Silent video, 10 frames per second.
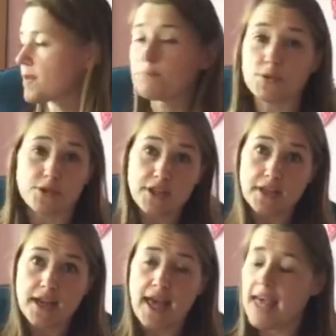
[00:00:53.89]
beauty,
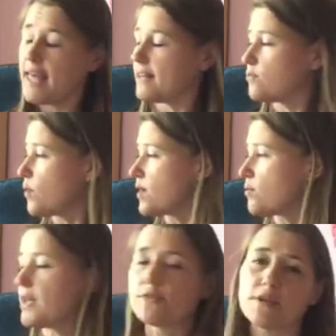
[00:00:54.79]
and one of the
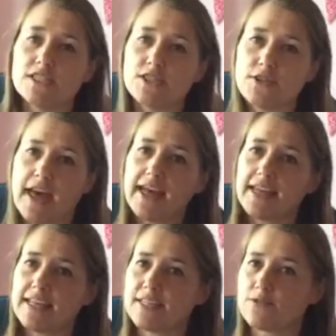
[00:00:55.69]
ways we can do that
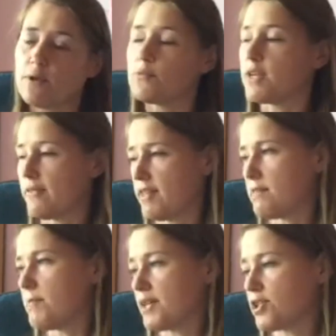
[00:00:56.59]
is when we're giving
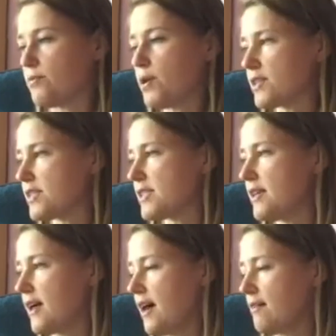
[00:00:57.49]
them picture books,
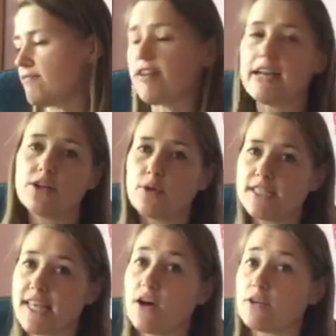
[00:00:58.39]
um, finding
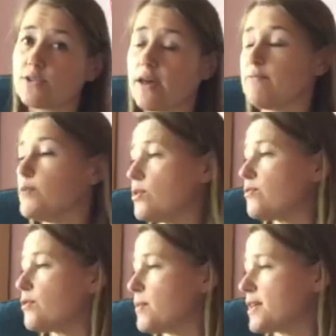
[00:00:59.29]
ones that also have
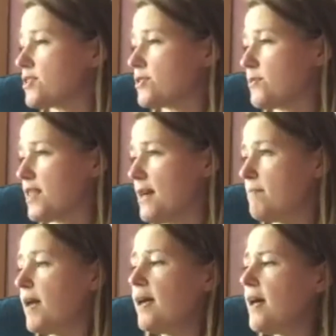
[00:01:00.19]
beautiful pictures with them.
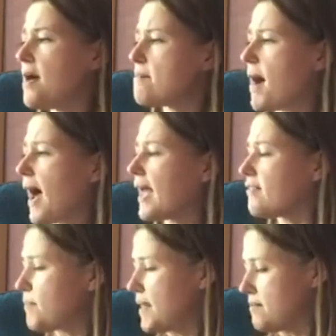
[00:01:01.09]
I
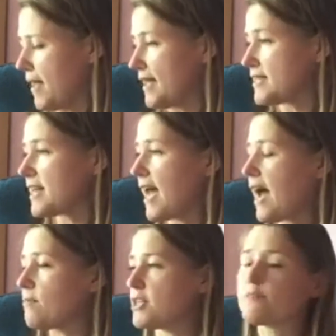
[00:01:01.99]
have been amazed at
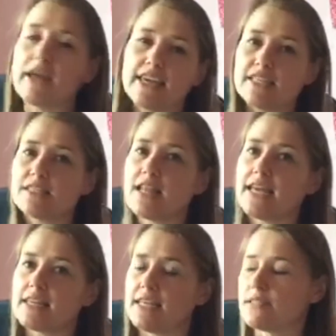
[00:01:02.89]
how much my kids
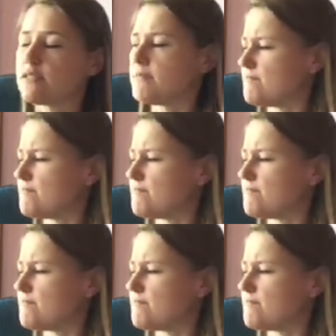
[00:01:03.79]
like these